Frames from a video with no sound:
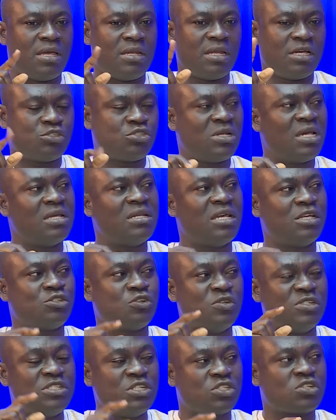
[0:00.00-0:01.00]
national
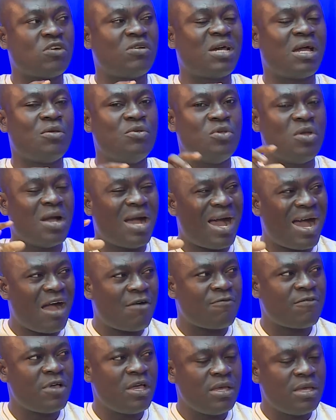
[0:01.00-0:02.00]
election, you discover that you
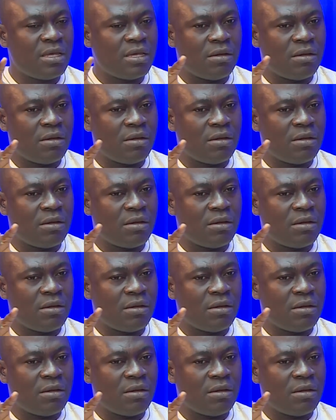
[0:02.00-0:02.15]
have